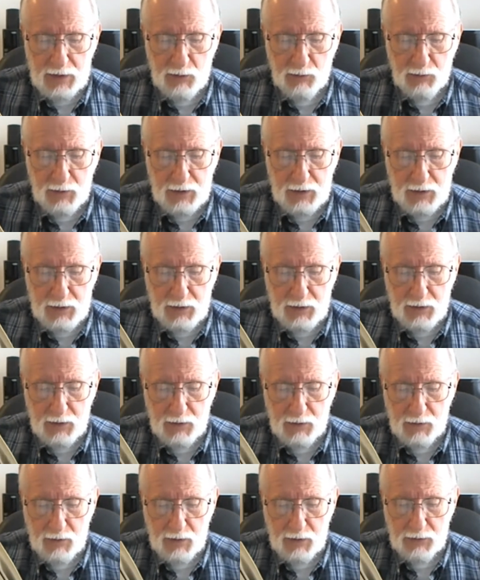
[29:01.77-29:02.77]

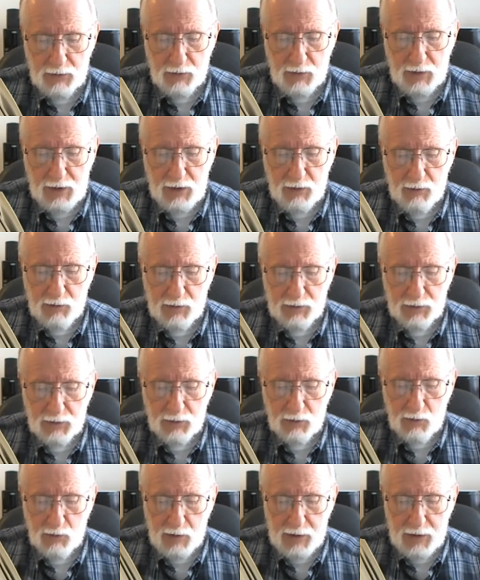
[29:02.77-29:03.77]
here under Herod the
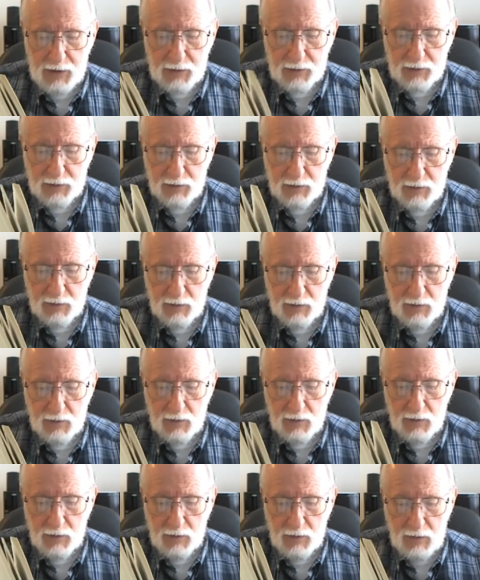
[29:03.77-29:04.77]
Great,
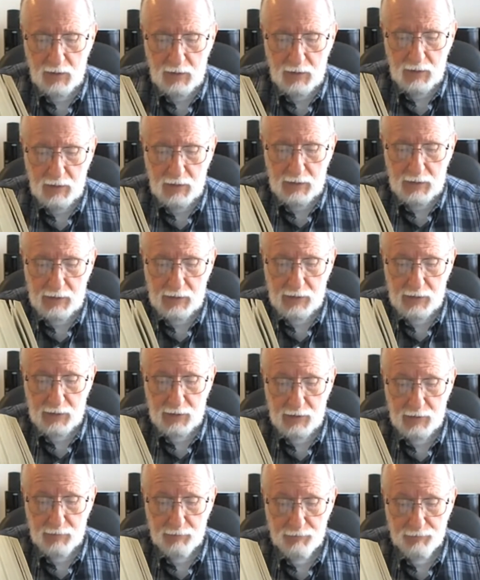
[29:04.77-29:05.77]

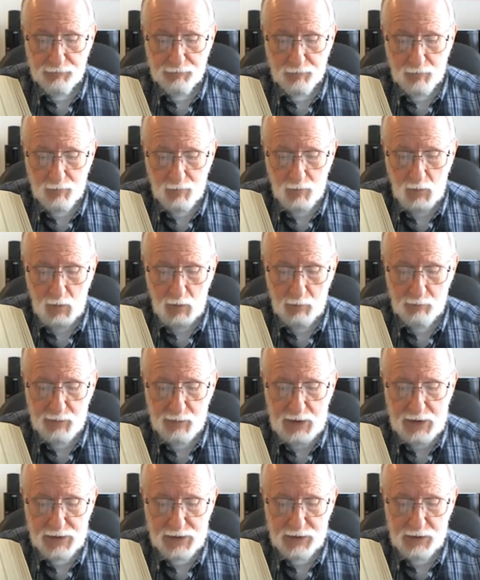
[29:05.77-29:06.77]

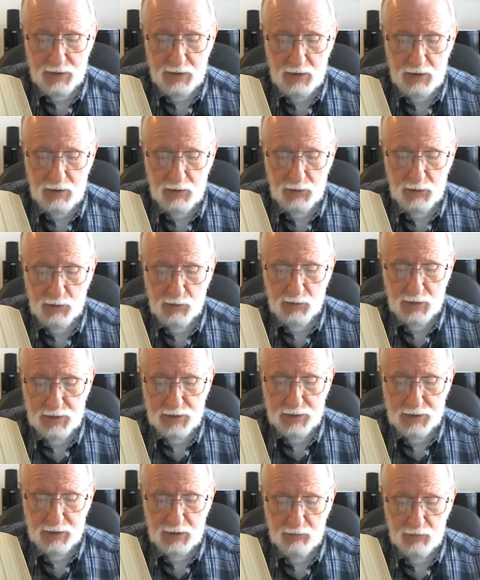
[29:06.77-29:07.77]
BC
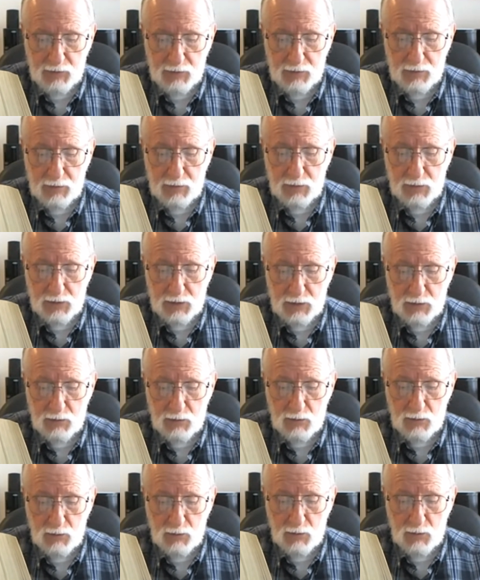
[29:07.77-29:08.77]
37
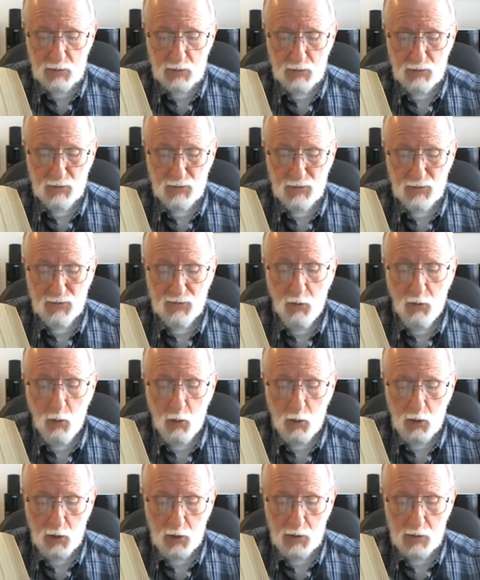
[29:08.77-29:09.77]
to
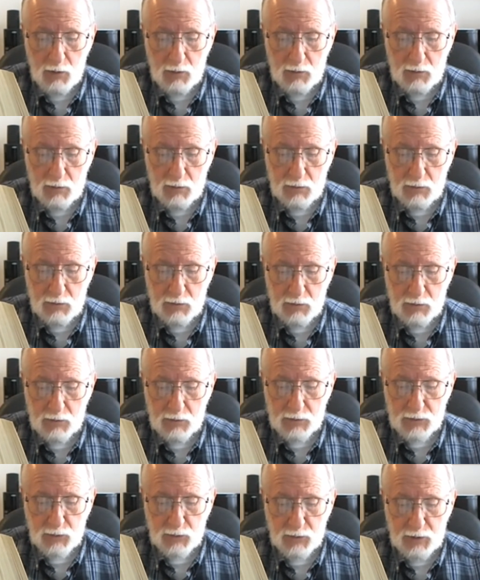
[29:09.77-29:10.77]
4.
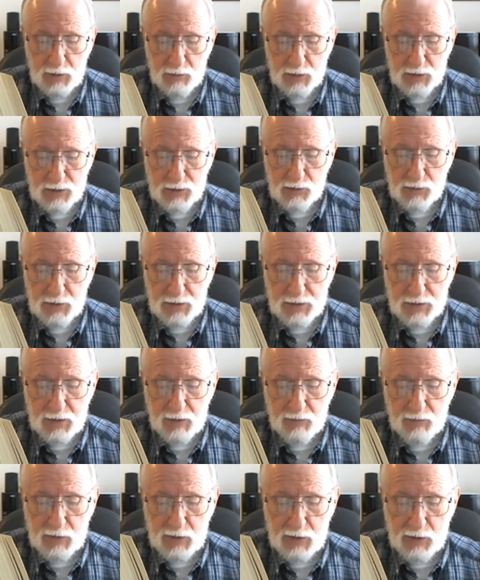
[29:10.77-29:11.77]
So he was
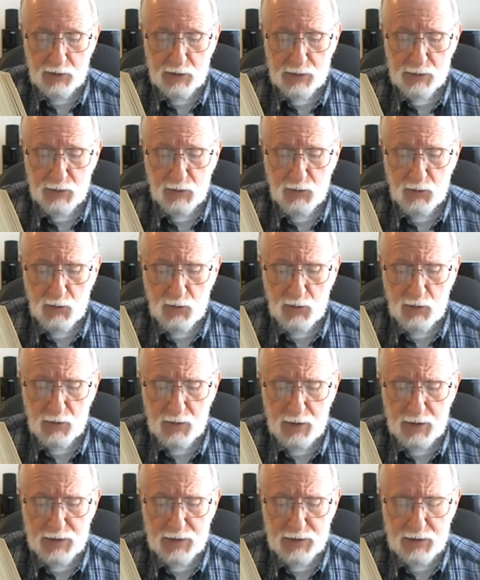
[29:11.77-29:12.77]
37 years before
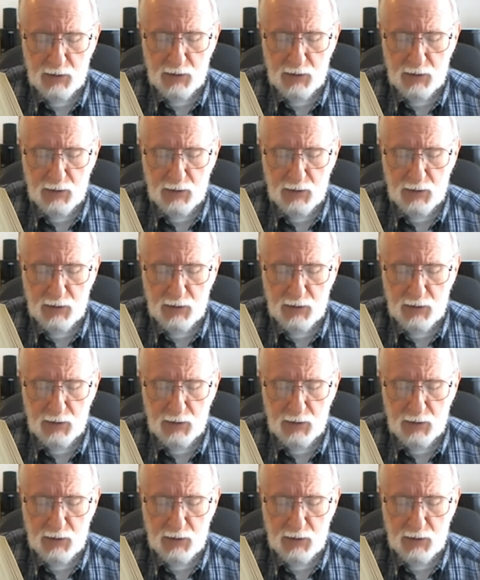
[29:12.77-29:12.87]
Christ, down to